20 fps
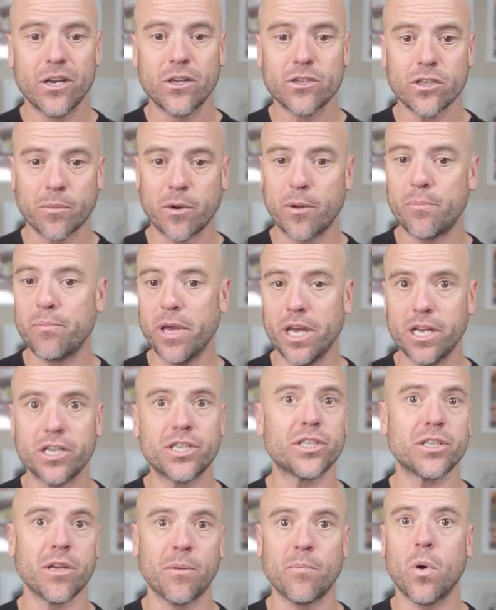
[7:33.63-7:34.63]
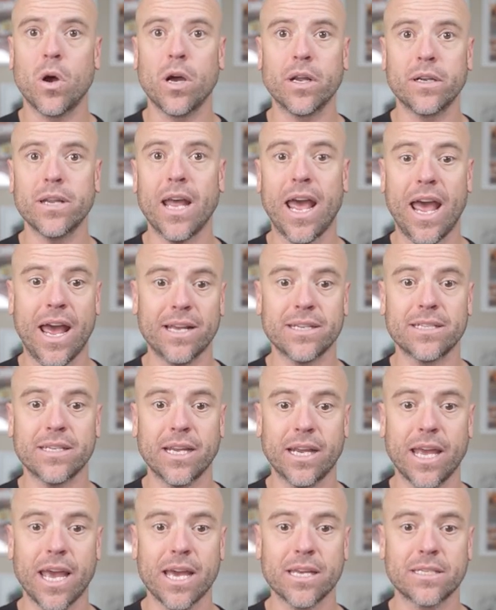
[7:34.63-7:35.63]
So I'm going to pitch someone as
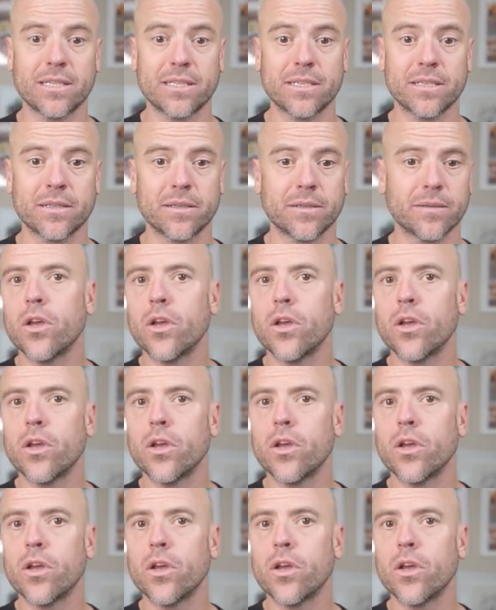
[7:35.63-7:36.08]
a guest.